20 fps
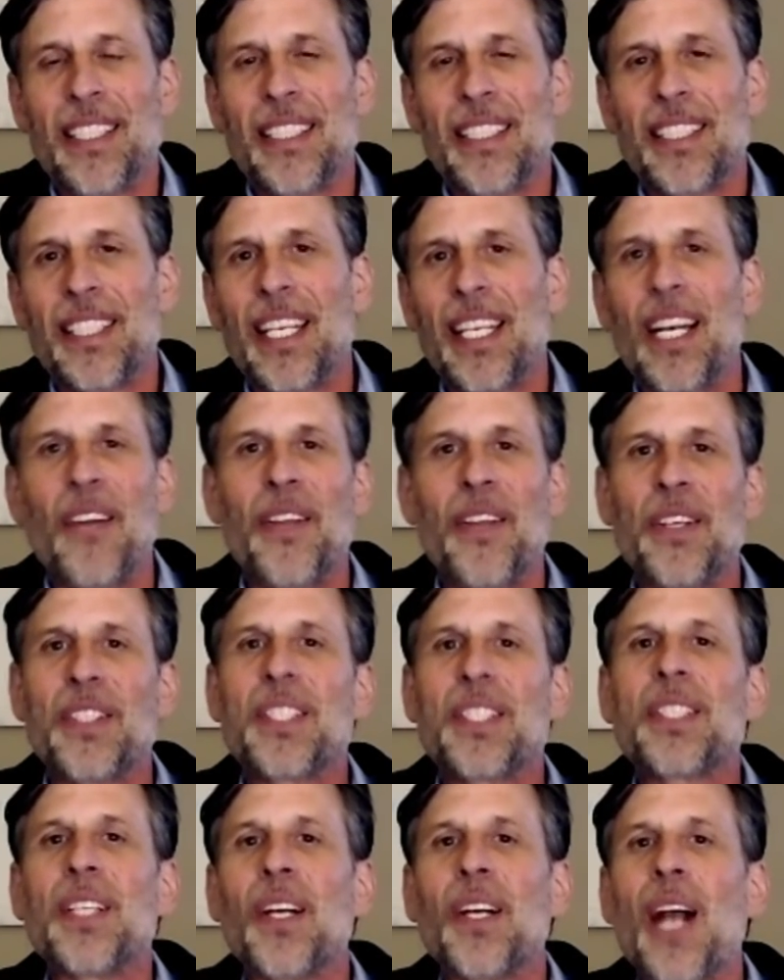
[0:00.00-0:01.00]
you know, their,
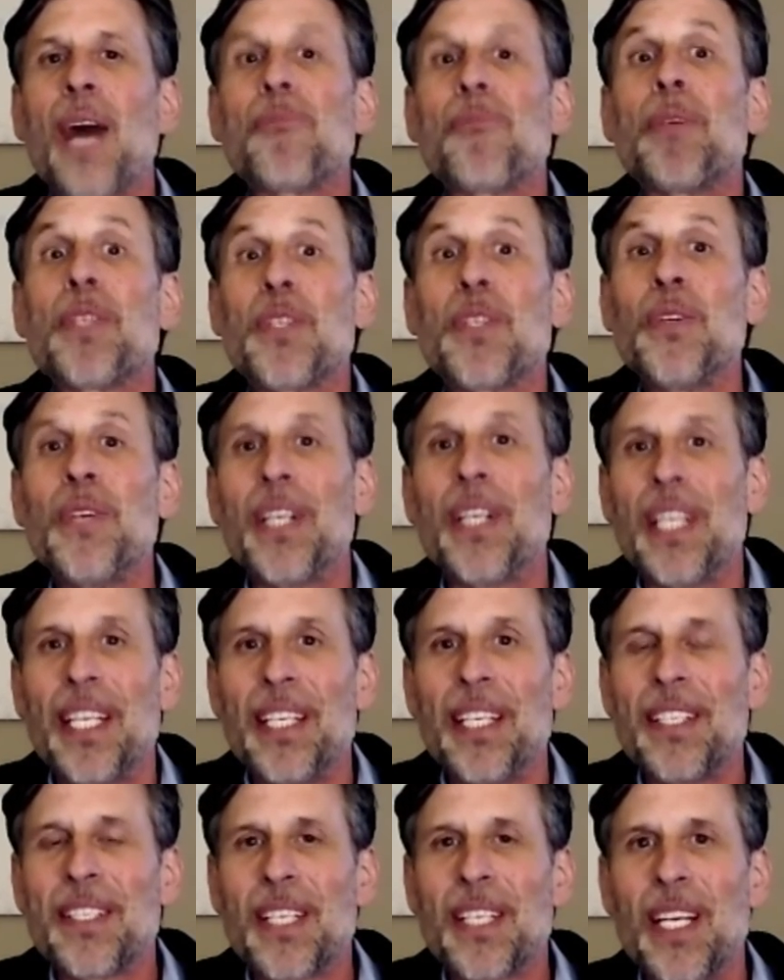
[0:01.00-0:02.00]
their
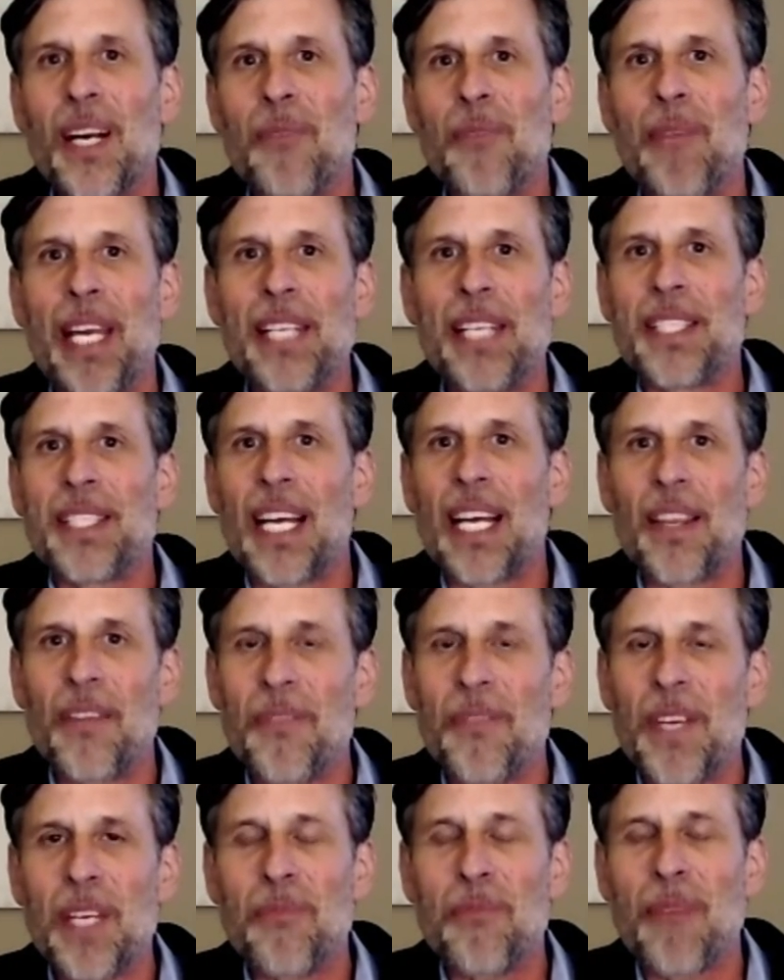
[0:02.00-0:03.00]
opportunities, you know, based on the
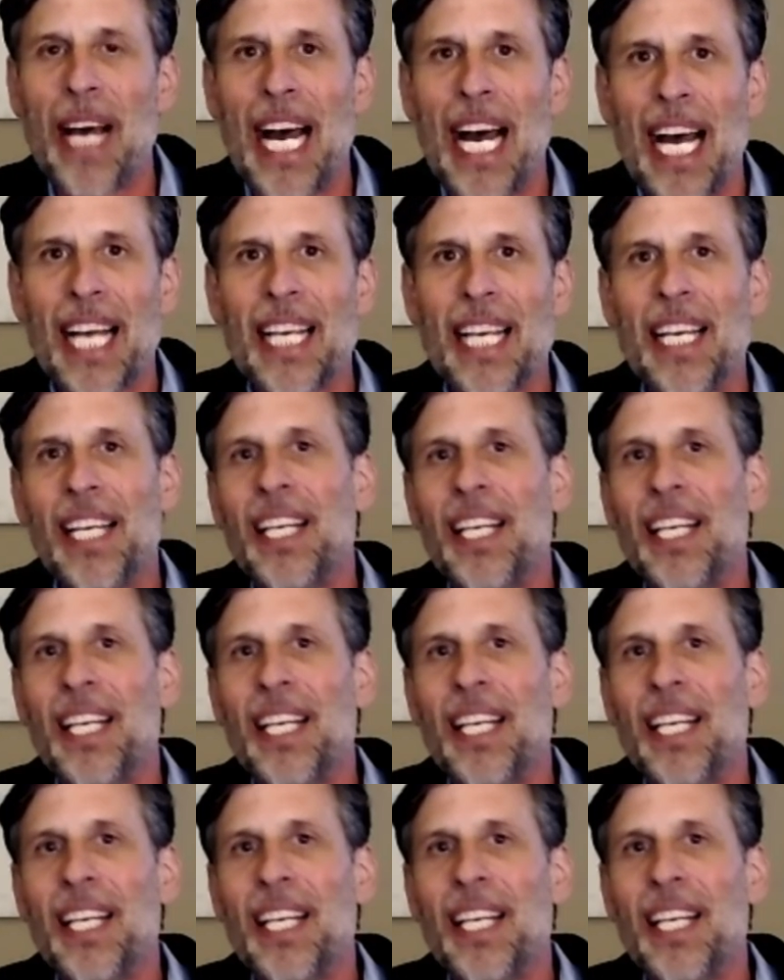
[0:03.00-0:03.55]
feedback,